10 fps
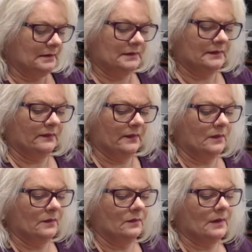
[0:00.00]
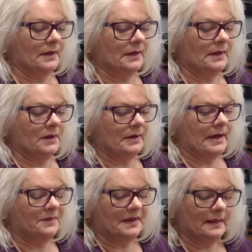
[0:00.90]
So I
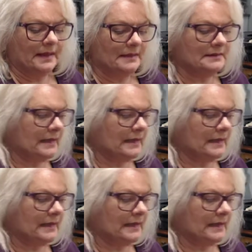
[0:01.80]
grabbed this.